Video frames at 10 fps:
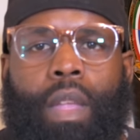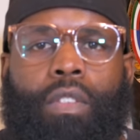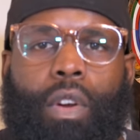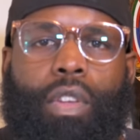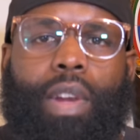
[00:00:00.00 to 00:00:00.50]

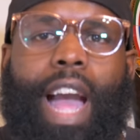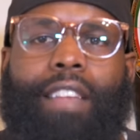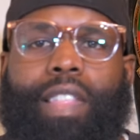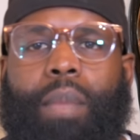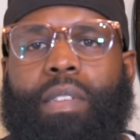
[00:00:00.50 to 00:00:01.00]
So you
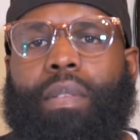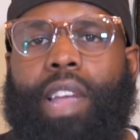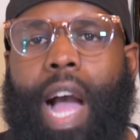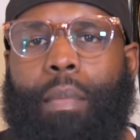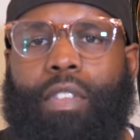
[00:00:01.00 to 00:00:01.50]
guys, leave me some
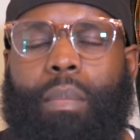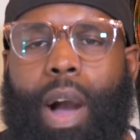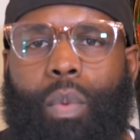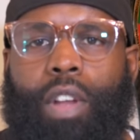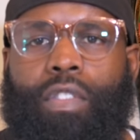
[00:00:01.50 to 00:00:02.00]
comments
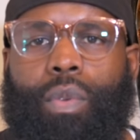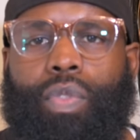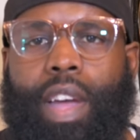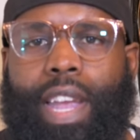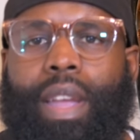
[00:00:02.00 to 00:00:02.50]
about what you
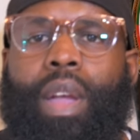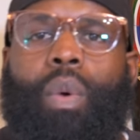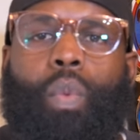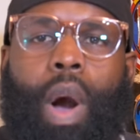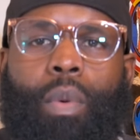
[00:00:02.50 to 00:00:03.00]
think.
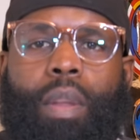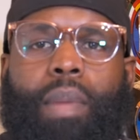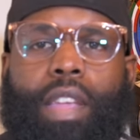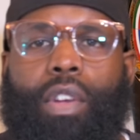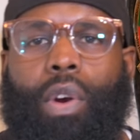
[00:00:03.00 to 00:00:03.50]
What would have
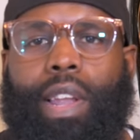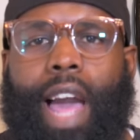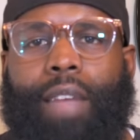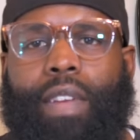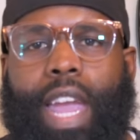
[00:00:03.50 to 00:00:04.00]
been your
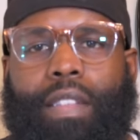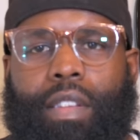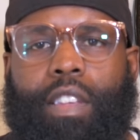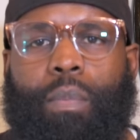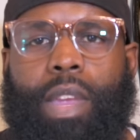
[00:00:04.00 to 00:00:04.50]
life gain to
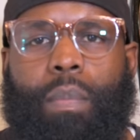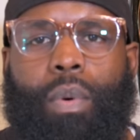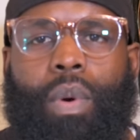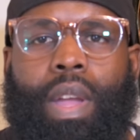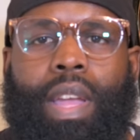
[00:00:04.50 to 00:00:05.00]
these
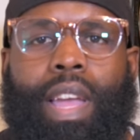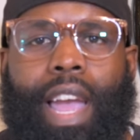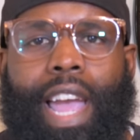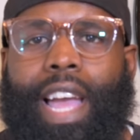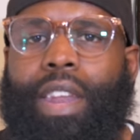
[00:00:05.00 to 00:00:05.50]
people?
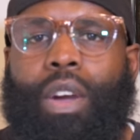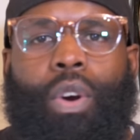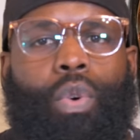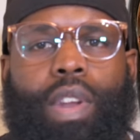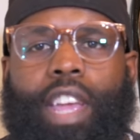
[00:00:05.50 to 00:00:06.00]
And
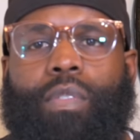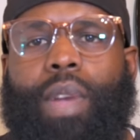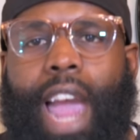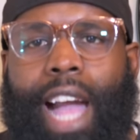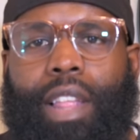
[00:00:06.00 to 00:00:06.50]
who needs
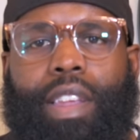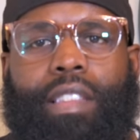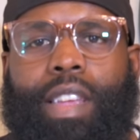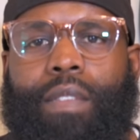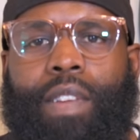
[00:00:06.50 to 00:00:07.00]
reality
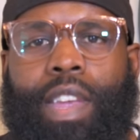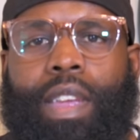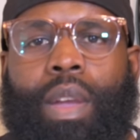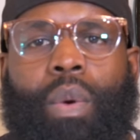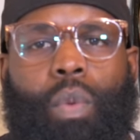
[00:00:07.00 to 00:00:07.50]
T
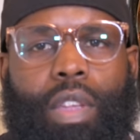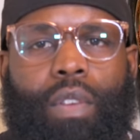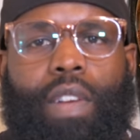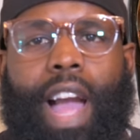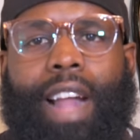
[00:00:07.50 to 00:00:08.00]
V when
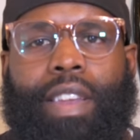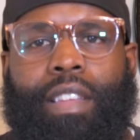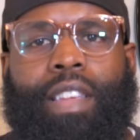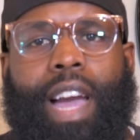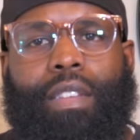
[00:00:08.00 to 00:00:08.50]
you've got
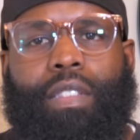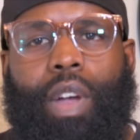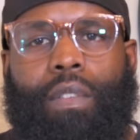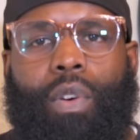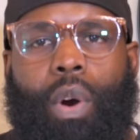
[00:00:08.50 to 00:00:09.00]
this kind of
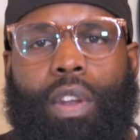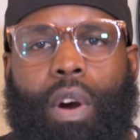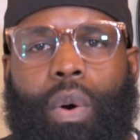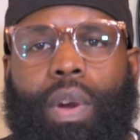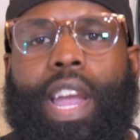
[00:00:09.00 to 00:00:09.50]
stuff going
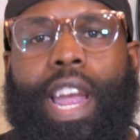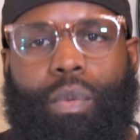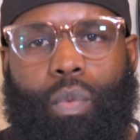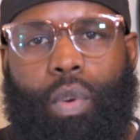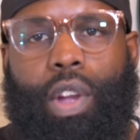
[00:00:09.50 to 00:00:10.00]
on
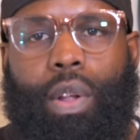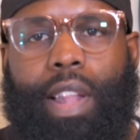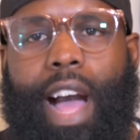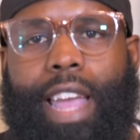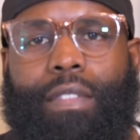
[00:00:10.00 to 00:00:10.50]
in real
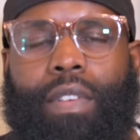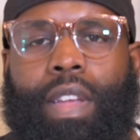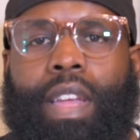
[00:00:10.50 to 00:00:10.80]
life?